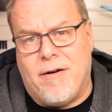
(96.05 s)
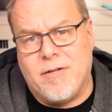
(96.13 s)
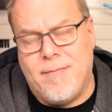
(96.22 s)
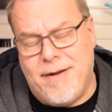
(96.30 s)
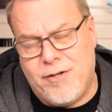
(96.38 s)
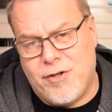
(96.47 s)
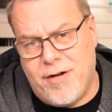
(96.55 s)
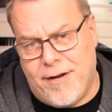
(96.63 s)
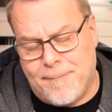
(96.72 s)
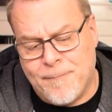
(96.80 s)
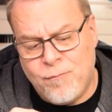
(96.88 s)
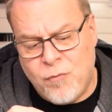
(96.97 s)
I was
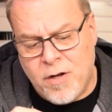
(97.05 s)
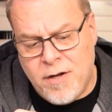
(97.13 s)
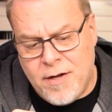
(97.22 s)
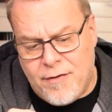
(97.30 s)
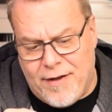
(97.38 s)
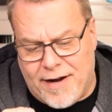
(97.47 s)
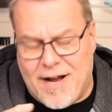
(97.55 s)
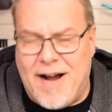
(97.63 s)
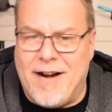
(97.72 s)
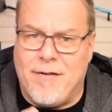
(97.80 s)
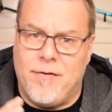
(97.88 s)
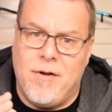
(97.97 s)
mentioning that
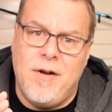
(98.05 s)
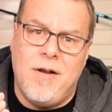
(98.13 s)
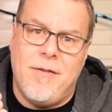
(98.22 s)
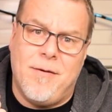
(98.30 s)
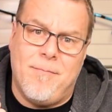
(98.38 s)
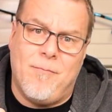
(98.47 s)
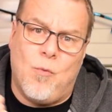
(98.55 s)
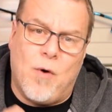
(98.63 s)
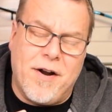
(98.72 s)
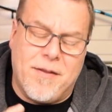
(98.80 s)
one